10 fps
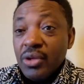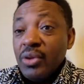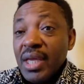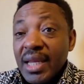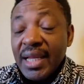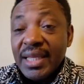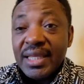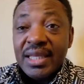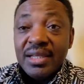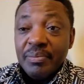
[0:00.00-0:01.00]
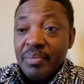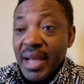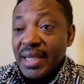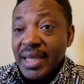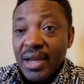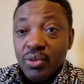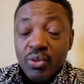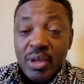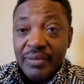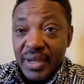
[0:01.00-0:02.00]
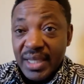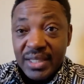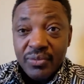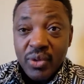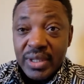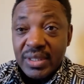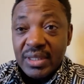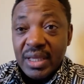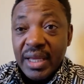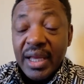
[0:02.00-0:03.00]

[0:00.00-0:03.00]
You that he killed Patanu. You have heard his voice.